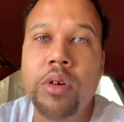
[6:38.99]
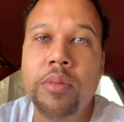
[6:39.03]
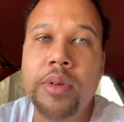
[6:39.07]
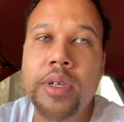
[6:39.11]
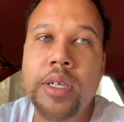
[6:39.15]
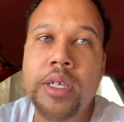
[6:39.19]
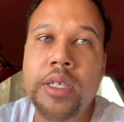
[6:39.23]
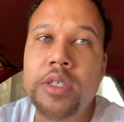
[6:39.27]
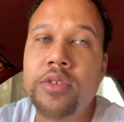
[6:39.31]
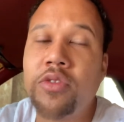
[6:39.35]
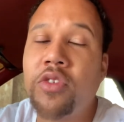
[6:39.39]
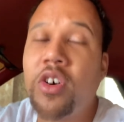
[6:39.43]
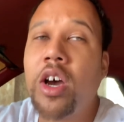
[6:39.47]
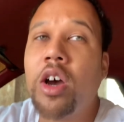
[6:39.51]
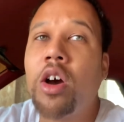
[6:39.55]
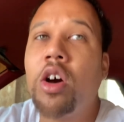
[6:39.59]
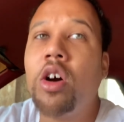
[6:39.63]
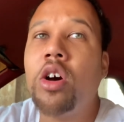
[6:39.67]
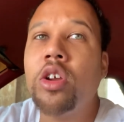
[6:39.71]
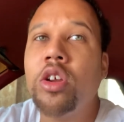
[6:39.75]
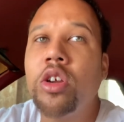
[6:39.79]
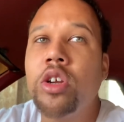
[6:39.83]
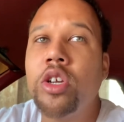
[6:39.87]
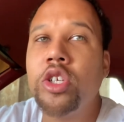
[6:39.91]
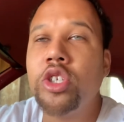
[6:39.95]
Because if I call
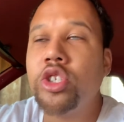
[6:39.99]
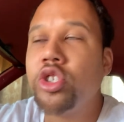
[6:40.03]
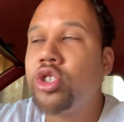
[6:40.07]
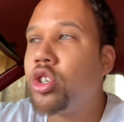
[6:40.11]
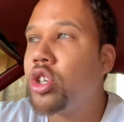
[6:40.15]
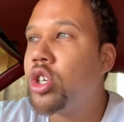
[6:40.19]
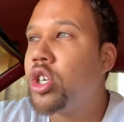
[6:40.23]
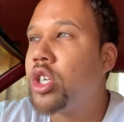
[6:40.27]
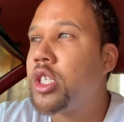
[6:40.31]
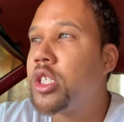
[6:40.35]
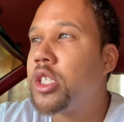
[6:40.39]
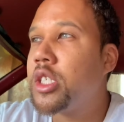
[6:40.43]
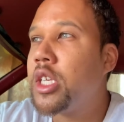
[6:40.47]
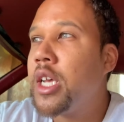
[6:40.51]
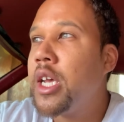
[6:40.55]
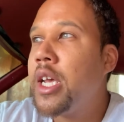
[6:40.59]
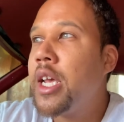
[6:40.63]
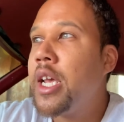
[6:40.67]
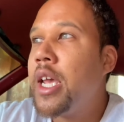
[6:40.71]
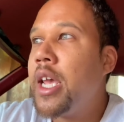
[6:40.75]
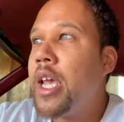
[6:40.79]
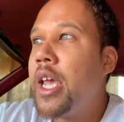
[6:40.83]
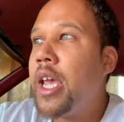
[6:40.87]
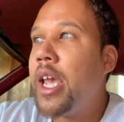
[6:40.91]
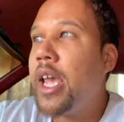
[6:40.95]
your insurance
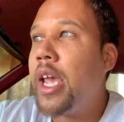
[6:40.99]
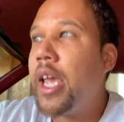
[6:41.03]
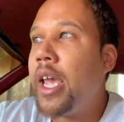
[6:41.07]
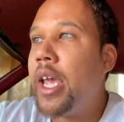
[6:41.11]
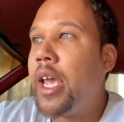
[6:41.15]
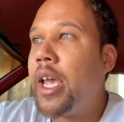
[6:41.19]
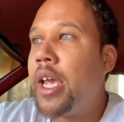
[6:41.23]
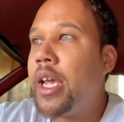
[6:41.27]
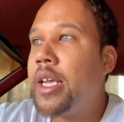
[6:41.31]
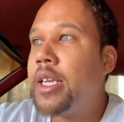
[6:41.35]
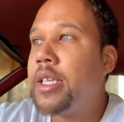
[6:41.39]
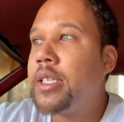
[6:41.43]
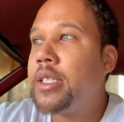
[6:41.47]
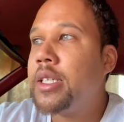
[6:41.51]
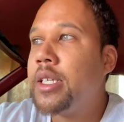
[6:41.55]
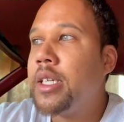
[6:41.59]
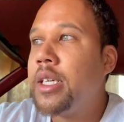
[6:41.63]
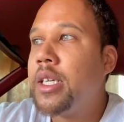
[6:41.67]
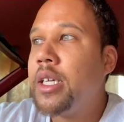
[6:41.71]
and,